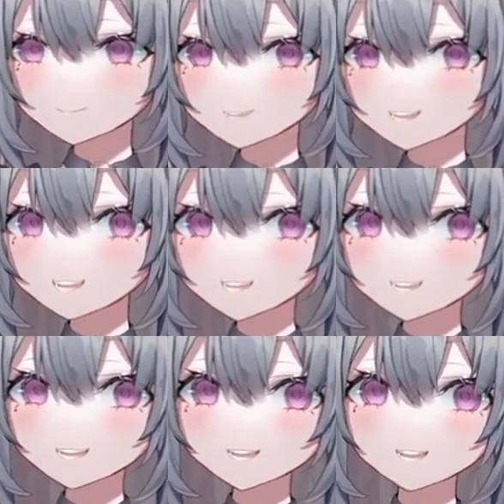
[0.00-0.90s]

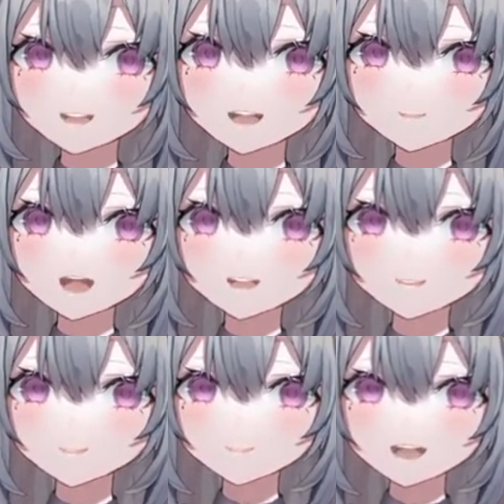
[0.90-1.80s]
My God. Why are
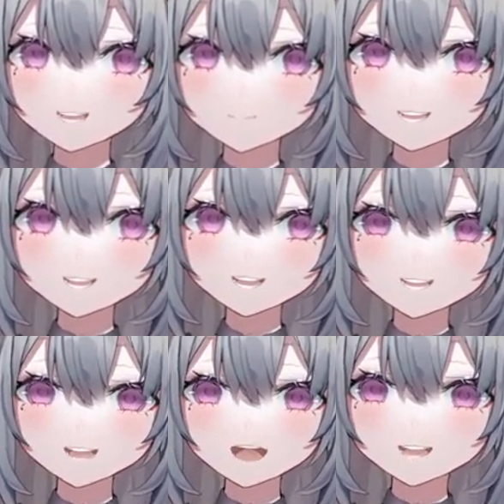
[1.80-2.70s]
you gaming? Oh, now
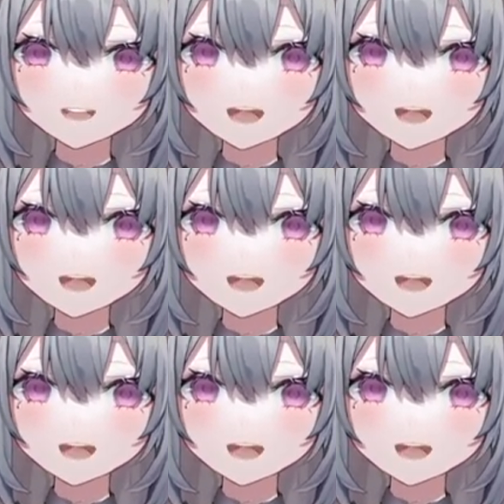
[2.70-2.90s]
you're gonna.